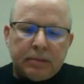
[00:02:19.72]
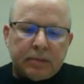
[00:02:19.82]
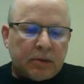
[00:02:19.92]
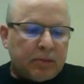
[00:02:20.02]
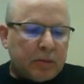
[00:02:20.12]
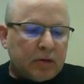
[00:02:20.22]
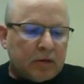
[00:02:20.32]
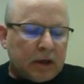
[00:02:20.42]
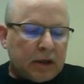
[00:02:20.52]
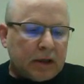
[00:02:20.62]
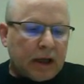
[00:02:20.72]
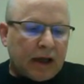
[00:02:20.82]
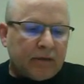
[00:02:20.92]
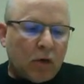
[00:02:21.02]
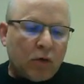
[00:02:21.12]
Some people
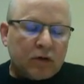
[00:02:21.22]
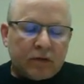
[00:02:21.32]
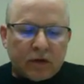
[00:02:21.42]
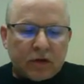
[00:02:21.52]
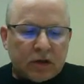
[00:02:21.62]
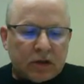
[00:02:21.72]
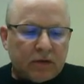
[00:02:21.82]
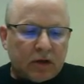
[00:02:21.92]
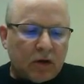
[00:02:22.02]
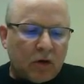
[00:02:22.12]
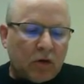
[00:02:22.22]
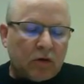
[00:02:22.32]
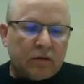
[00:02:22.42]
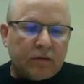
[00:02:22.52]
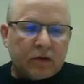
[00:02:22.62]
have older versions of The
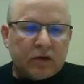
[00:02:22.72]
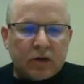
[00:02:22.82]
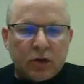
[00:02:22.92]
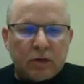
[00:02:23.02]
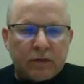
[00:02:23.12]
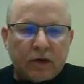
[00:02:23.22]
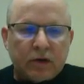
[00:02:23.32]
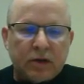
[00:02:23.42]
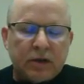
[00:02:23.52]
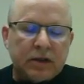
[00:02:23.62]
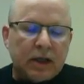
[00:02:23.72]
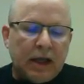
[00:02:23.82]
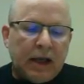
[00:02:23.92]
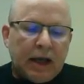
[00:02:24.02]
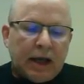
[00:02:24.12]
Goal versus newer versions.
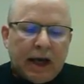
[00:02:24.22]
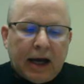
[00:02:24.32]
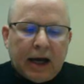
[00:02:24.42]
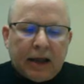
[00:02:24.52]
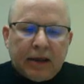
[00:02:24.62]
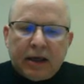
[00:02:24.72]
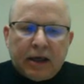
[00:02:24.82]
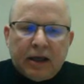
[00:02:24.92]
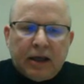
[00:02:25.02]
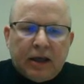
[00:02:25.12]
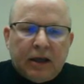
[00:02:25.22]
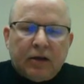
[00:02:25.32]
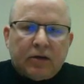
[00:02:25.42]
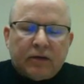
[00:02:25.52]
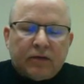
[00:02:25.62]
I think
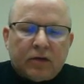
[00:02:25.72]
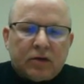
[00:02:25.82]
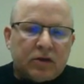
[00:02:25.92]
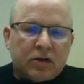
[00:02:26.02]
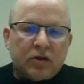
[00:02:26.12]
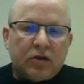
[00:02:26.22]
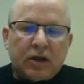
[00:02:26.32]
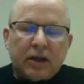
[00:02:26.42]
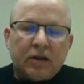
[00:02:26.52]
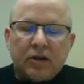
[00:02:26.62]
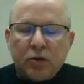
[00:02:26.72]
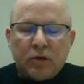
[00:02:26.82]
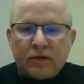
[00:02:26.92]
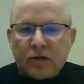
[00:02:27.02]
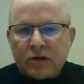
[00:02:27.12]
either of the versions is good. I think the
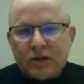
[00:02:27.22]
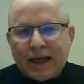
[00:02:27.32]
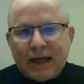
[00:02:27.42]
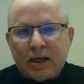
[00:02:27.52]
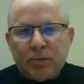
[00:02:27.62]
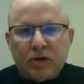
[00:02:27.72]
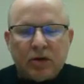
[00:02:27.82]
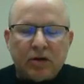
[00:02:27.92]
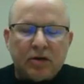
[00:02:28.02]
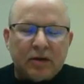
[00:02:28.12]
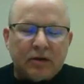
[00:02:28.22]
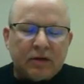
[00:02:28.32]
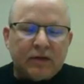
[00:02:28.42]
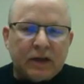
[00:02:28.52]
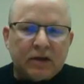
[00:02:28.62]
newer versions added material that
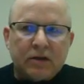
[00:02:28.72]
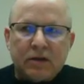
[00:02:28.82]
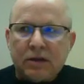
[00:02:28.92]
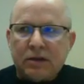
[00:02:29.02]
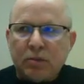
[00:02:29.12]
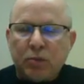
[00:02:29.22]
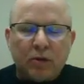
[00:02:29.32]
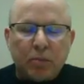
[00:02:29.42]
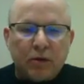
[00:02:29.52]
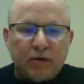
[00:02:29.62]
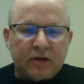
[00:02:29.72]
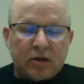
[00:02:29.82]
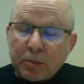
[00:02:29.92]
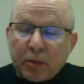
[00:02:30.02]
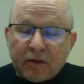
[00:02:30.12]
really is
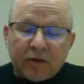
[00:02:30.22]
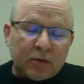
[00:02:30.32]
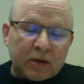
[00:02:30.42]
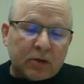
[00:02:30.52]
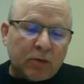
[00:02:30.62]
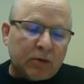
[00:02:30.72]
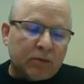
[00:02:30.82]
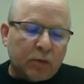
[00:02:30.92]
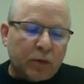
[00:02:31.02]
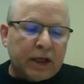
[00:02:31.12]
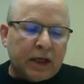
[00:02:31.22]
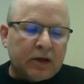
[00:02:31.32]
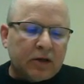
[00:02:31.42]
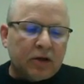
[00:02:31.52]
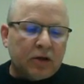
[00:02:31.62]
superfluous to what we
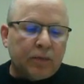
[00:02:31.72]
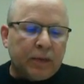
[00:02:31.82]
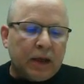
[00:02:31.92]
need to do.